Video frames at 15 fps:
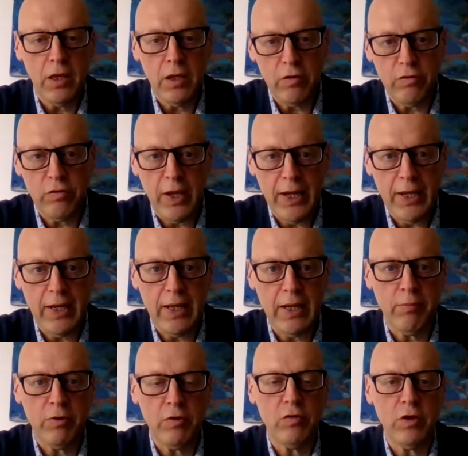The second
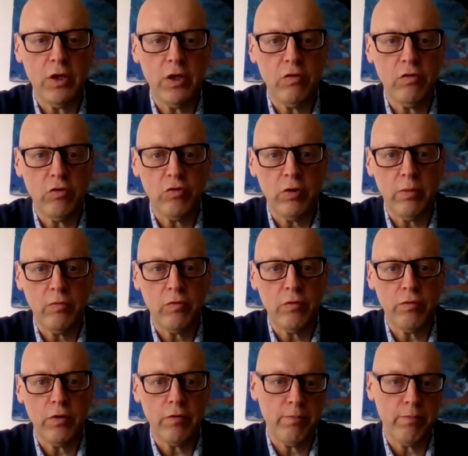element is in terms
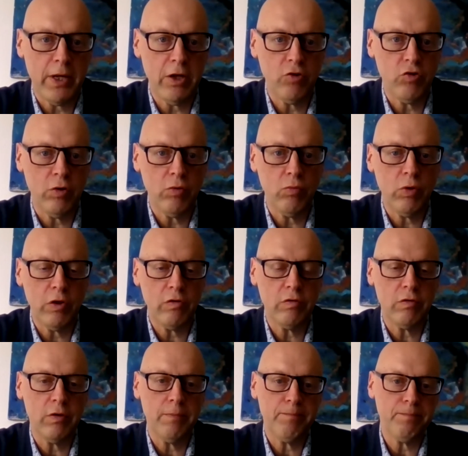of managing risk.